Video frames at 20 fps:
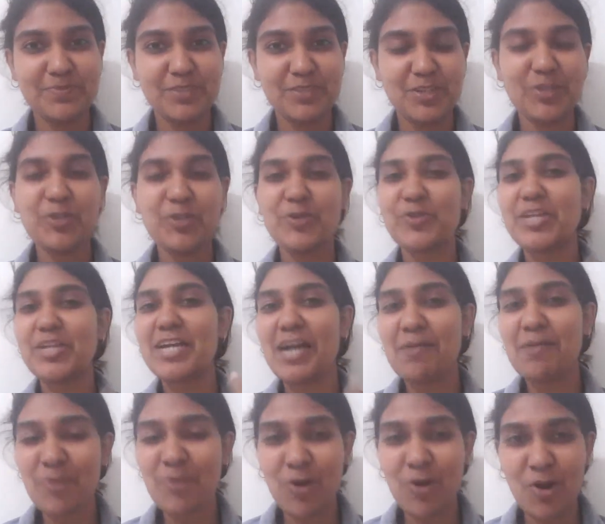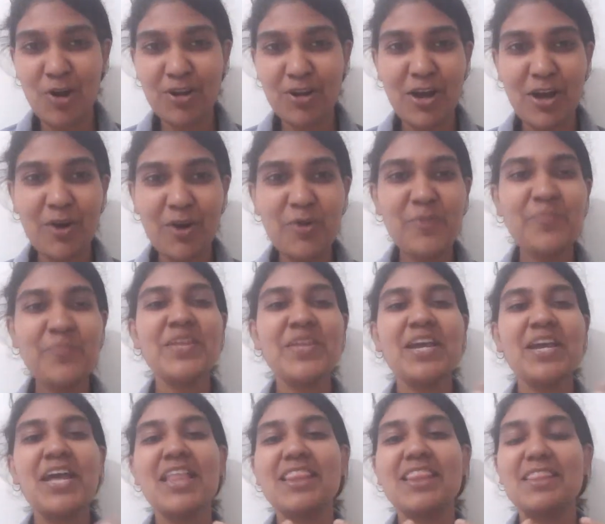Now you think I'm wrong now?
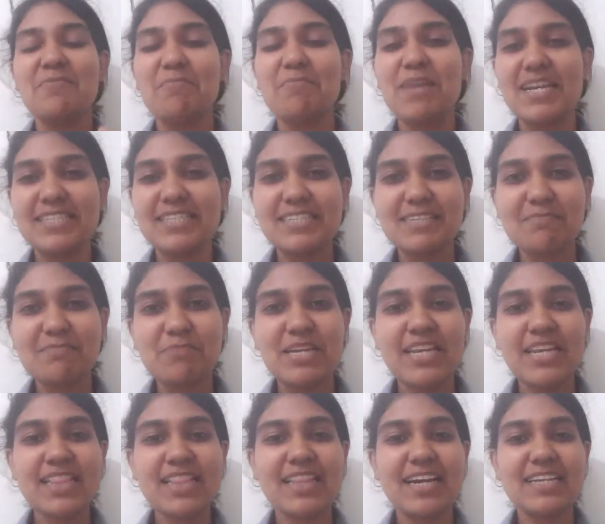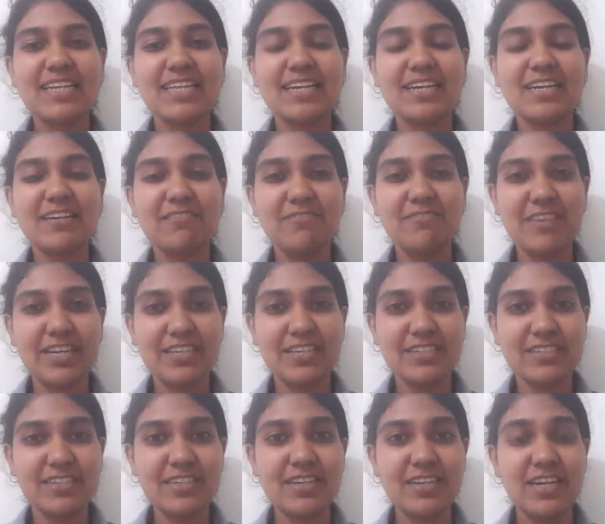The basic meaning that they convey
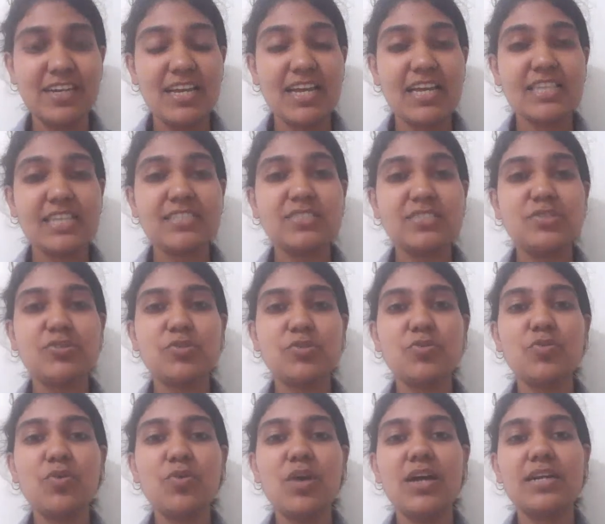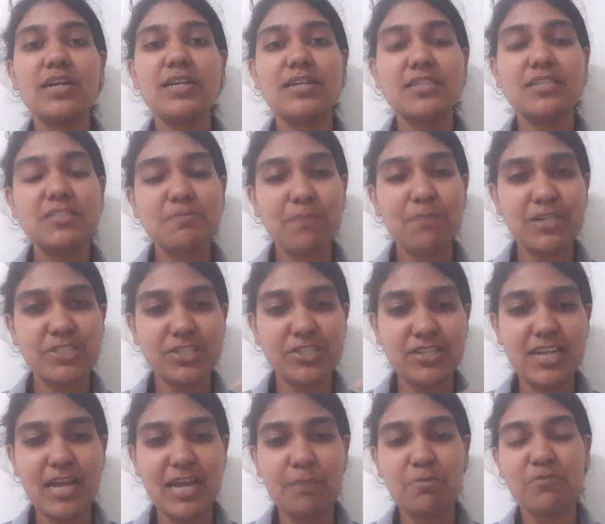here is through a
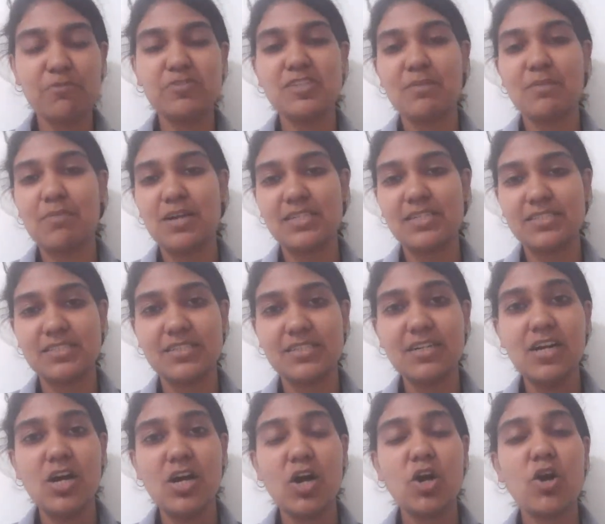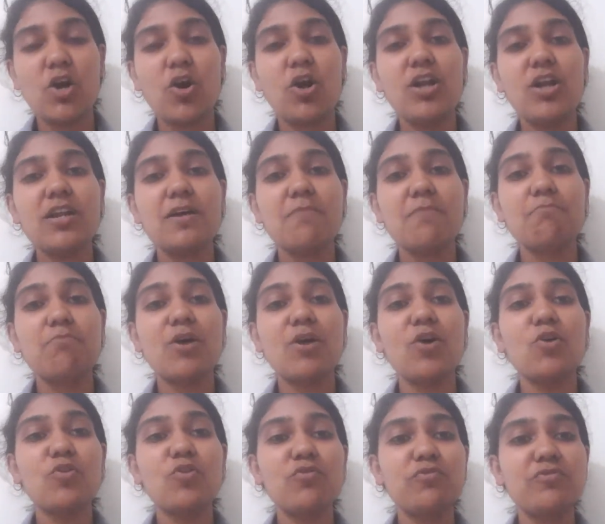special type of samasa called
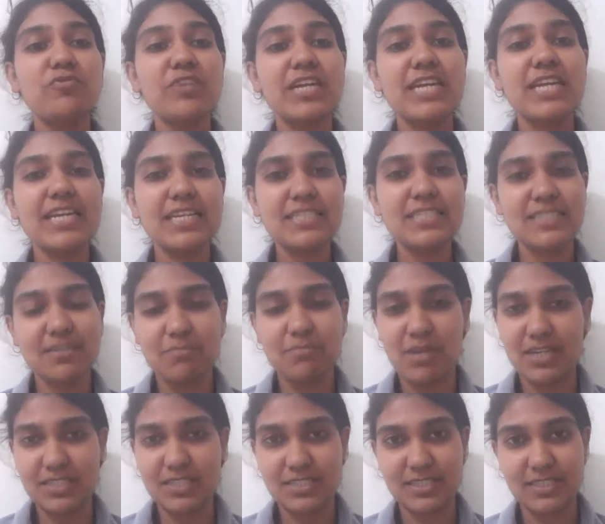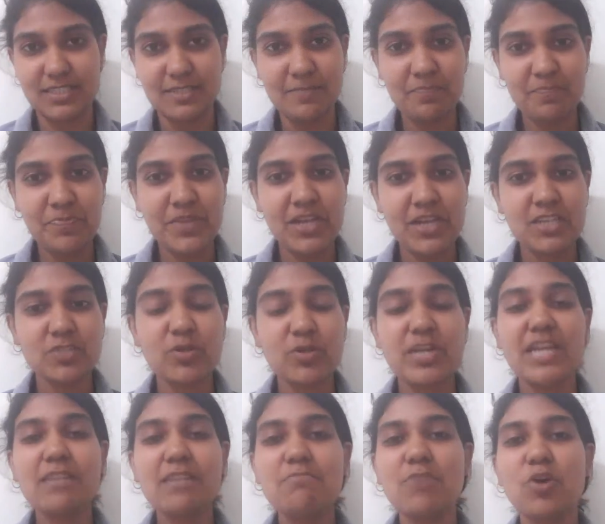Bahuvrihi Samasaha. So
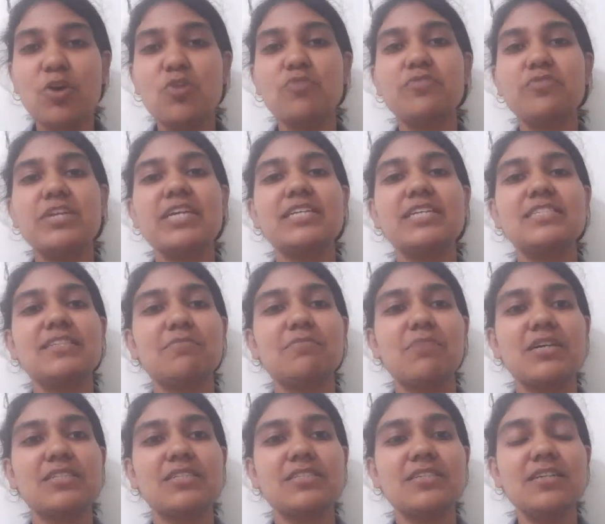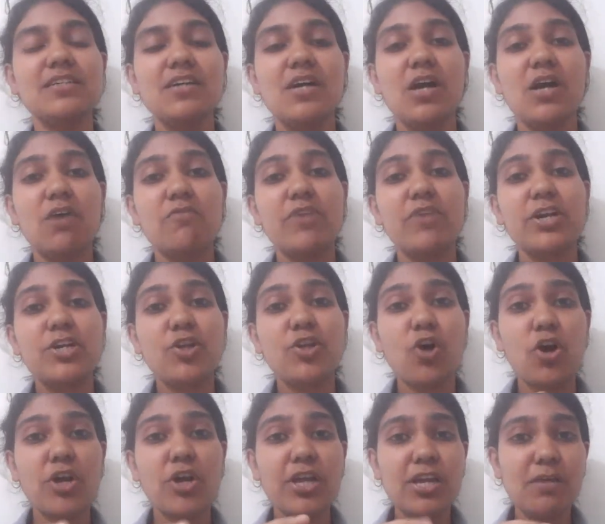in Bahuvrihi Samasa, we're
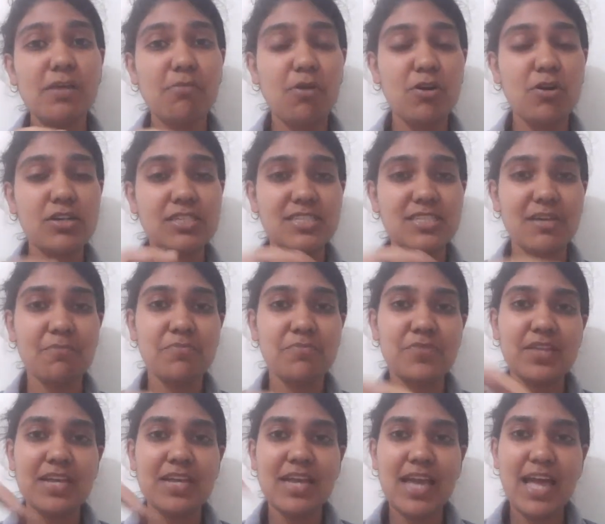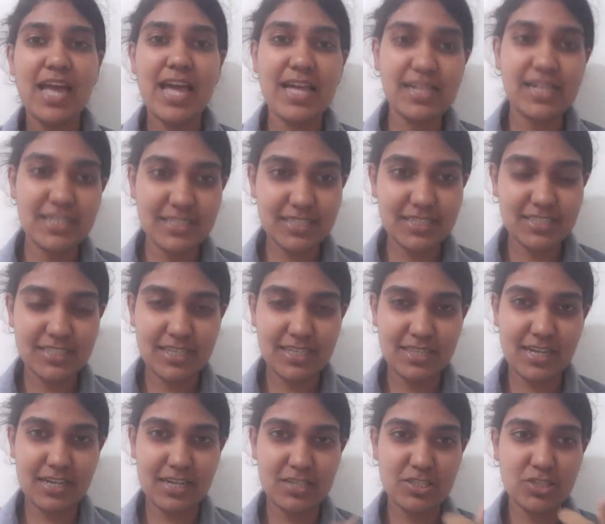talking about something else
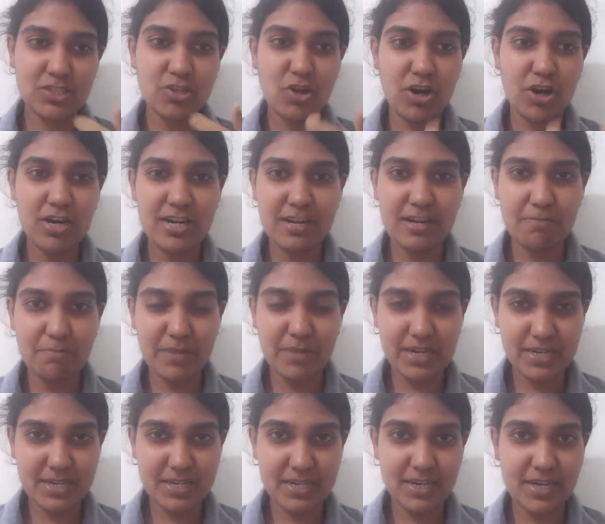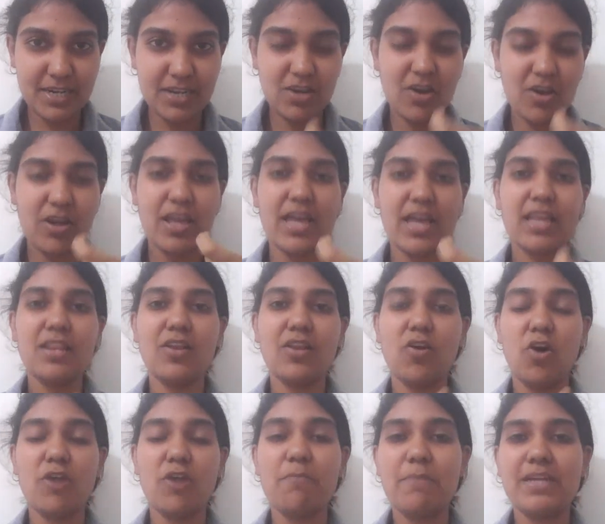that is not depicted in
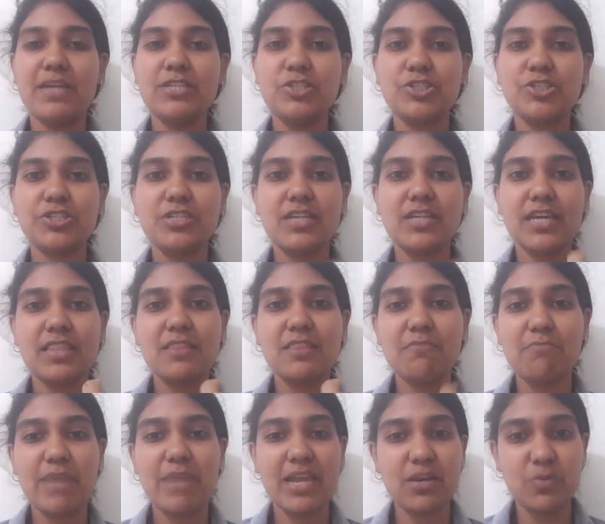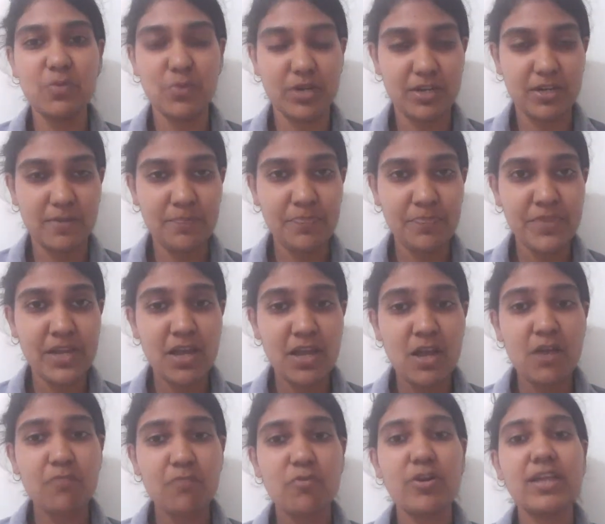or mentioned in the main word.
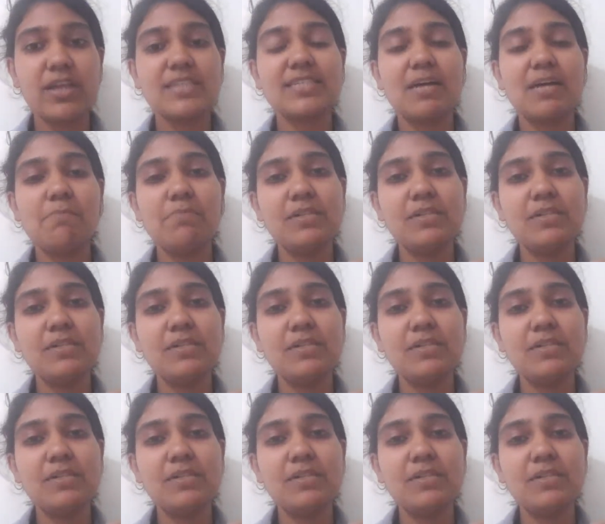For example,